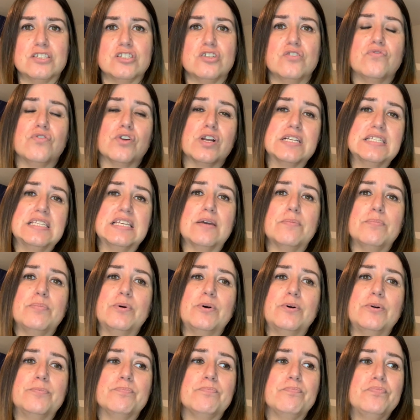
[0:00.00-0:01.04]
So for
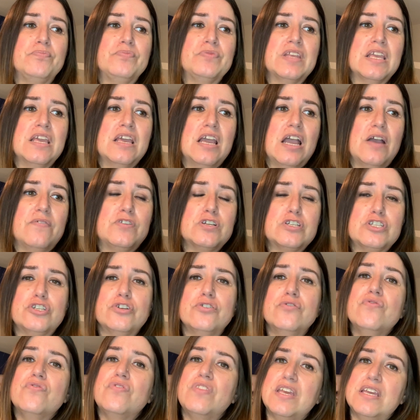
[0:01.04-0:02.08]
example, if there's
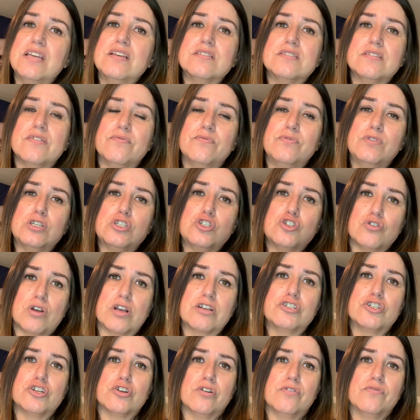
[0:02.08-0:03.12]
certain things of the
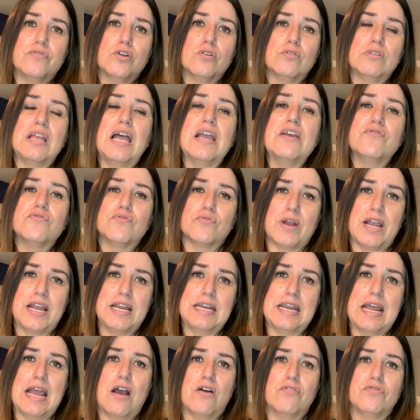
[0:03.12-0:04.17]
structure of your life right
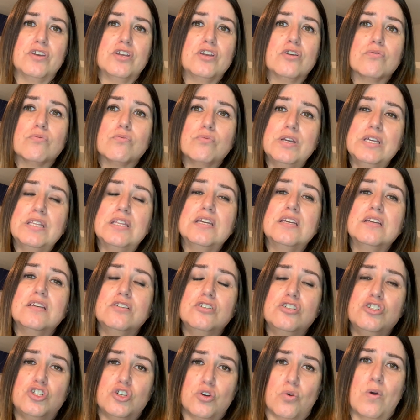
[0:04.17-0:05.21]
now that you're really
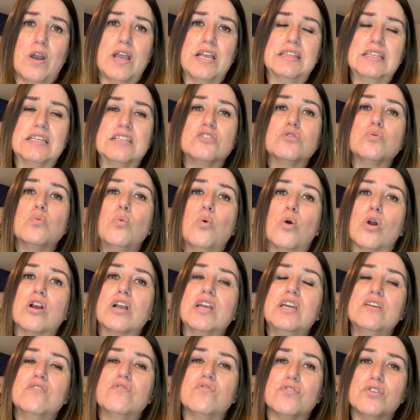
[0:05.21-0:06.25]
enjoying that's
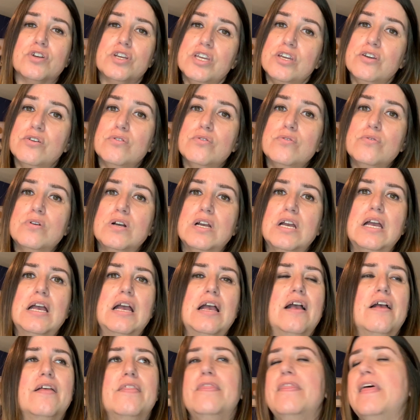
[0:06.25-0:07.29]
working for you,
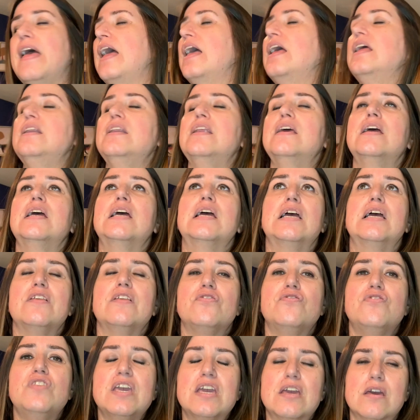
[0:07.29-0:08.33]
then
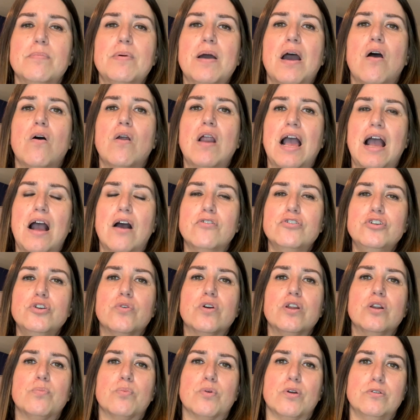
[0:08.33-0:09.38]
think about how you
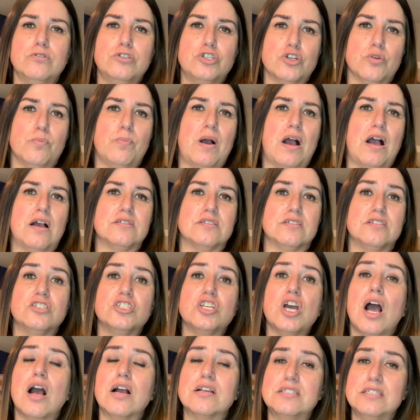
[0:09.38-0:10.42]
can approach your boss to
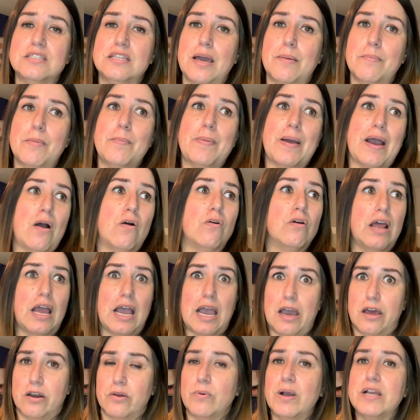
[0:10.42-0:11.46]
talk to them about,
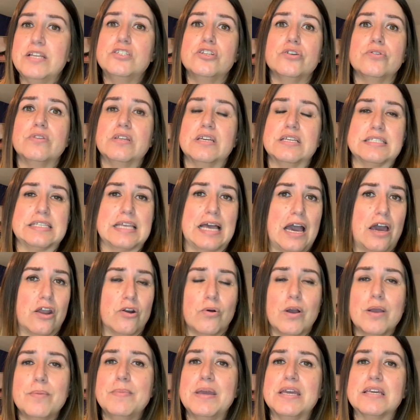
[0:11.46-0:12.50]
how do I do this? How
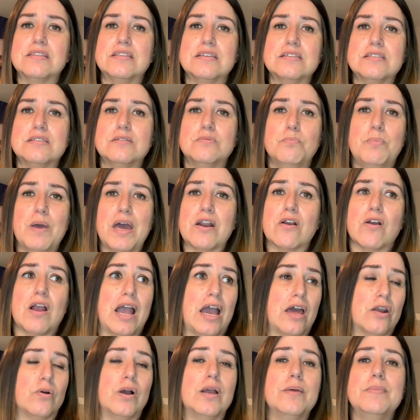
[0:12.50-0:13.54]
do I make this better?
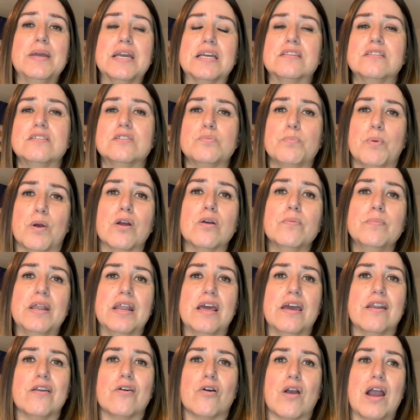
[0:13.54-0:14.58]
How do I make this
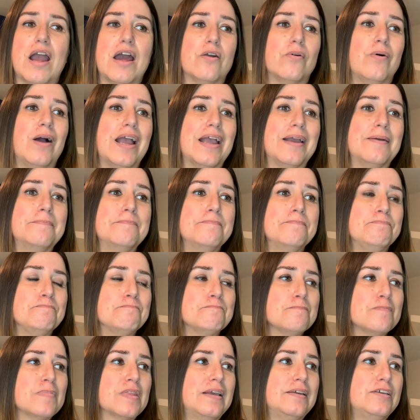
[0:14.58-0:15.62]
permanent? Or how do I,
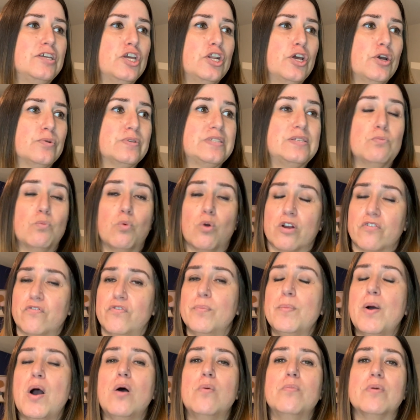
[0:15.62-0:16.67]
you know, work
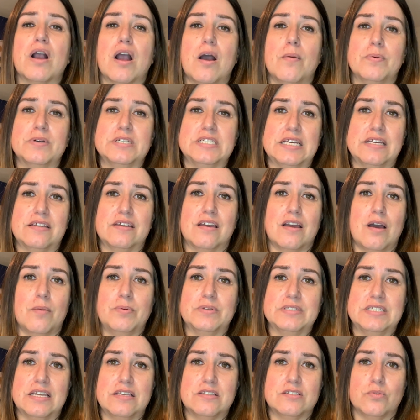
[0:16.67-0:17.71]
from home a couple day,
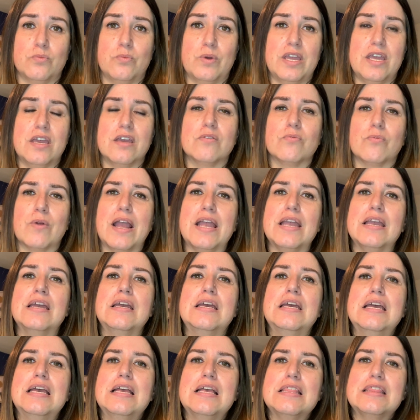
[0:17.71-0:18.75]
couple days a week, right?
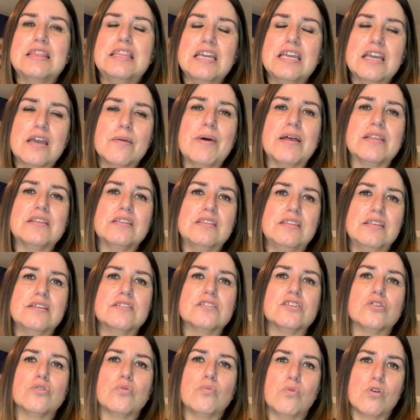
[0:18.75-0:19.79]
Think about the things
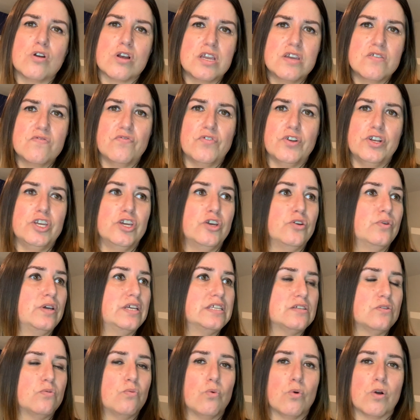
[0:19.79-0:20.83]
that are working for you. Is
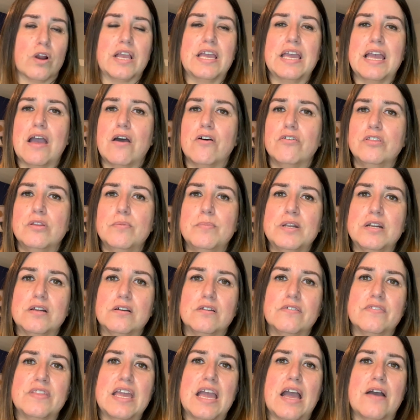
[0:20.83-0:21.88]
it working out in the middle
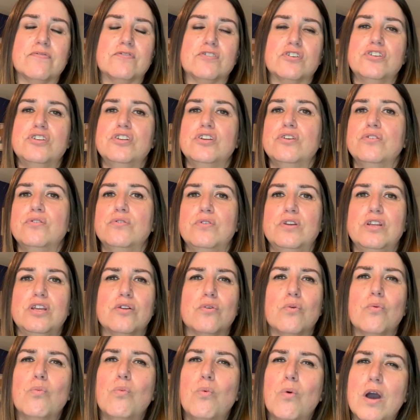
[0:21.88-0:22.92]
of the afternoon? You know,
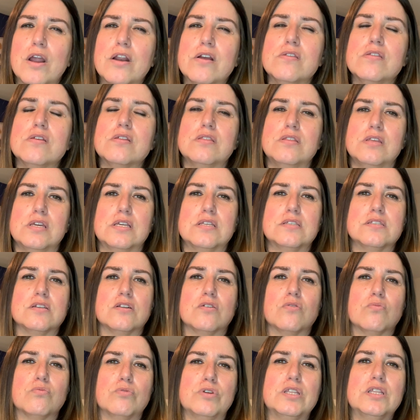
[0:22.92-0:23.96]
what are the things that are
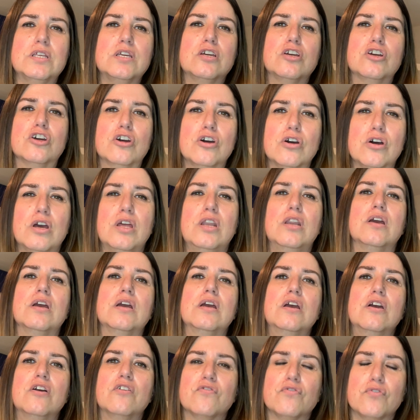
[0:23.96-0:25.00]
really good
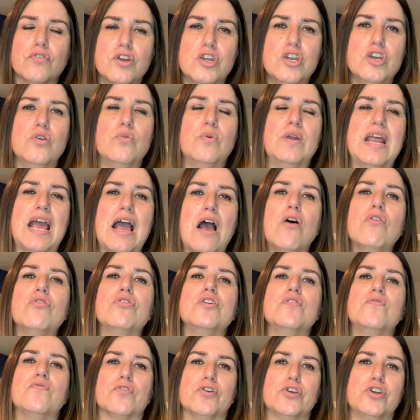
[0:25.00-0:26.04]
for you and
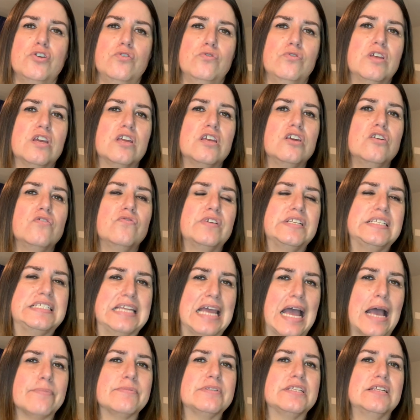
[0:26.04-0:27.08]
healthy for you that you've
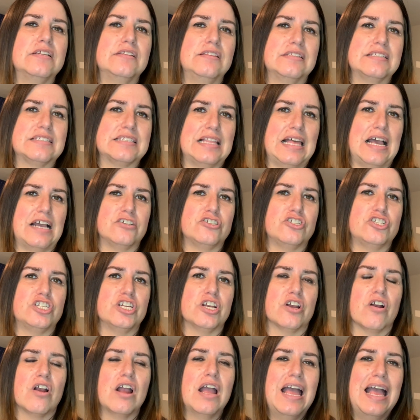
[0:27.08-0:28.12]
adapted in this last
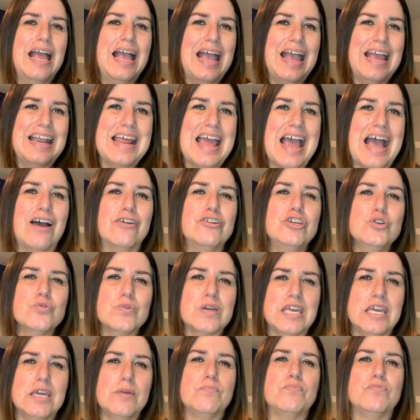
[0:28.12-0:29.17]
year? And how do you
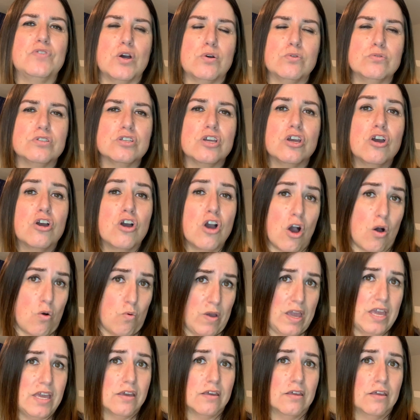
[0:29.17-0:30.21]
keep those
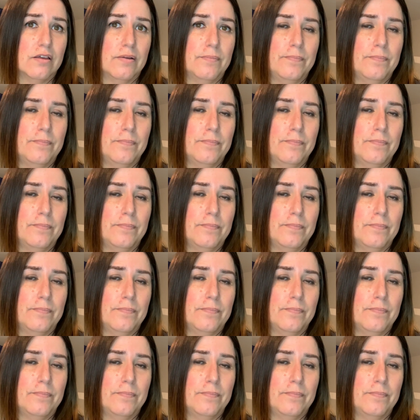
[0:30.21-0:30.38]
going?